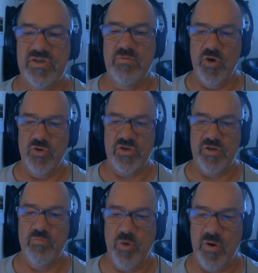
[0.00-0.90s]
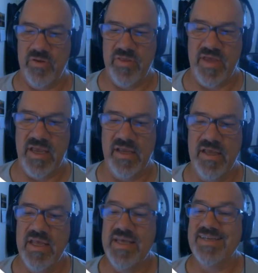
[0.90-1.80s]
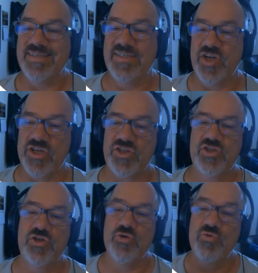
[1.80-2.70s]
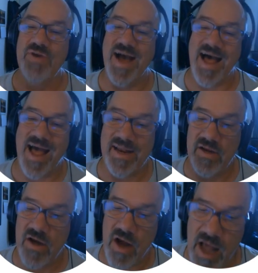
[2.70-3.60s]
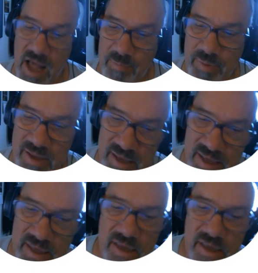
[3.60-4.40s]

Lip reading: the most important thing. Just do not copy